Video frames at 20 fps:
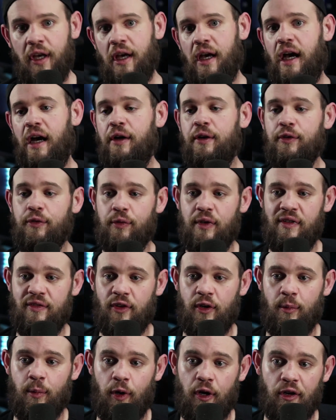How does
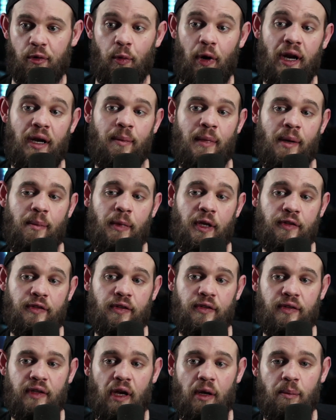reverb work? Why do my
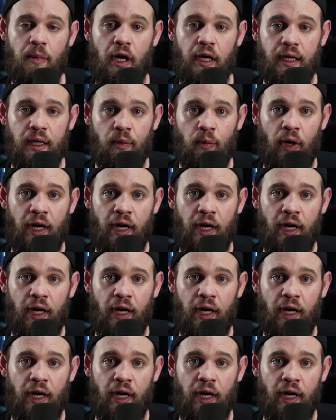mixes sound muddy?